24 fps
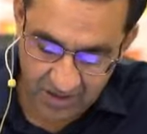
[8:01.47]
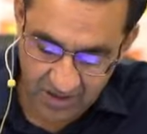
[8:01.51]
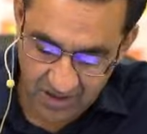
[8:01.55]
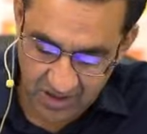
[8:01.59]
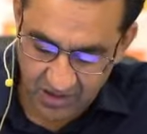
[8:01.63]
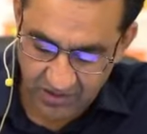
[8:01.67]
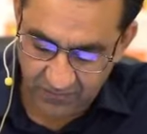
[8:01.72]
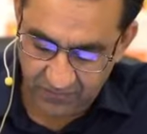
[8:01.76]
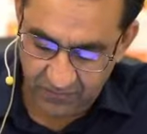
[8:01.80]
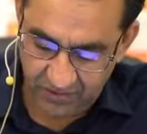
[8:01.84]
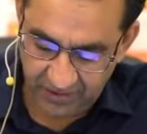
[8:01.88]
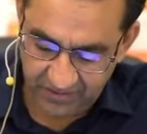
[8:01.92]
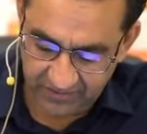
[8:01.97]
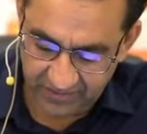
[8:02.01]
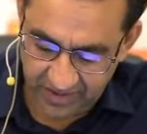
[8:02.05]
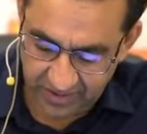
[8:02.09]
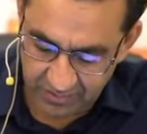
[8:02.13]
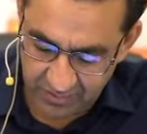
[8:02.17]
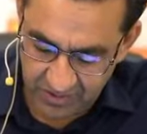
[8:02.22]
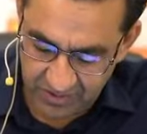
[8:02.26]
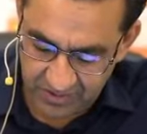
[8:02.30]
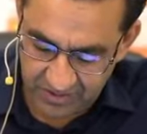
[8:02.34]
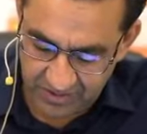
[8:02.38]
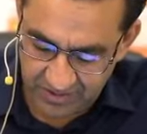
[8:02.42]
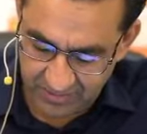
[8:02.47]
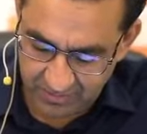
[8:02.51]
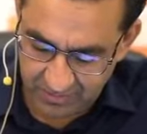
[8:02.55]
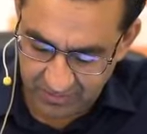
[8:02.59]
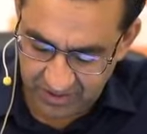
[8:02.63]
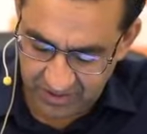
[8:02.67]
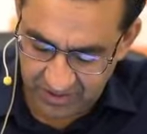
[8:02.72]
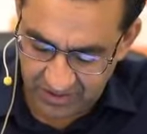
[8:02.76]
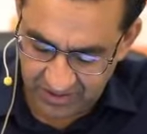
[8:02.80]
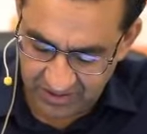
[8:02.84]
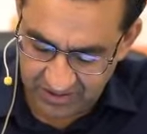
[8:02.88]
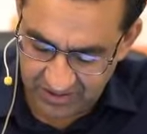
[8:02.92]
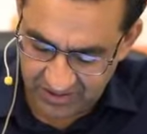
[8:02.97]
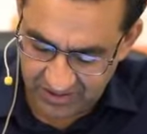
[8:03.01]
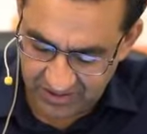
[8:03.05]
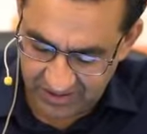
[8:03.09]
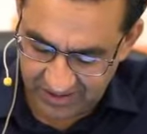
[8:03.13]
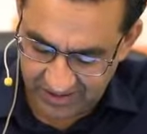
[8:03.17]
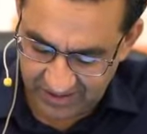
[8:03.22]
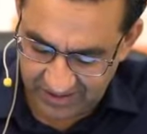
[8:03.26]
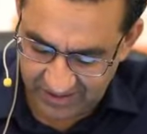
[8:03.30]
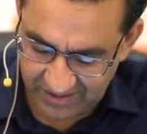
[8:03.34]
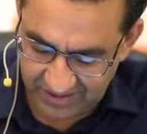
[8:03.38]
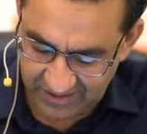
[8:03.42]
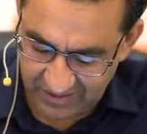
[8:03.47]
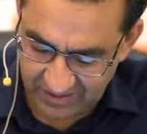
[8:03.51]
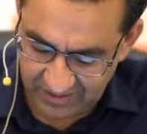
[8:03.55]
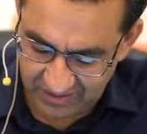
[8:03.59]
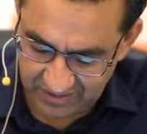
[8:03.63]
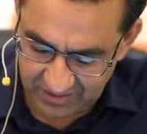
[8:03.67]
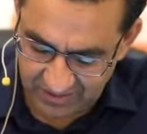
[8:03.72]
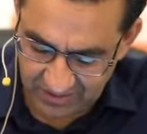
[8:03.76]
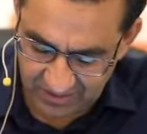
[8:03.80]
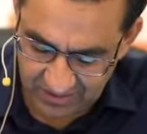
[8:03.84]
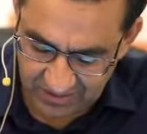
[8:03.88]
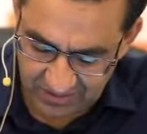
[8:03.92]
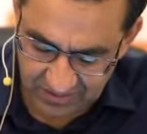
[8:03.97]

for example, let me actually highlight this here.